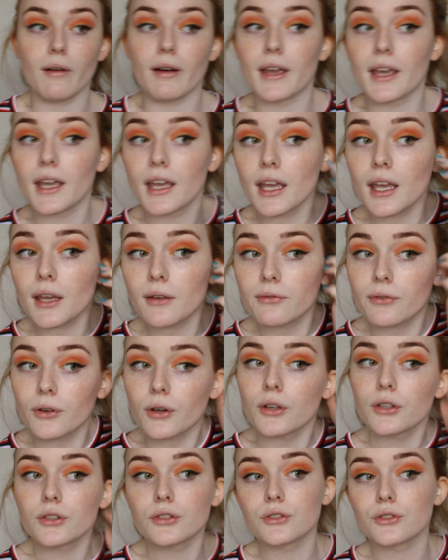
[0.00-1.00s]
our hair
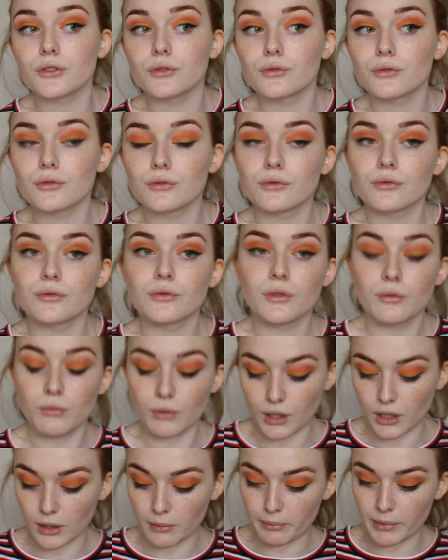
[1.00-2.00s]
first.
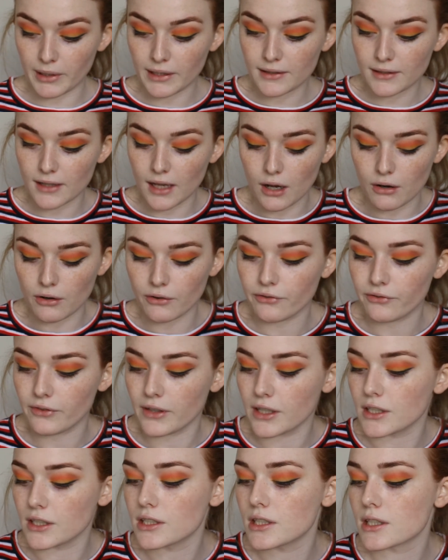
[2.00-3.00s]
We're going to beat our
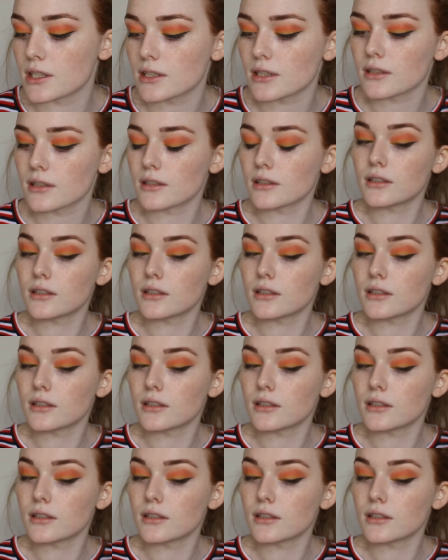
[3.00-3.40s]
face.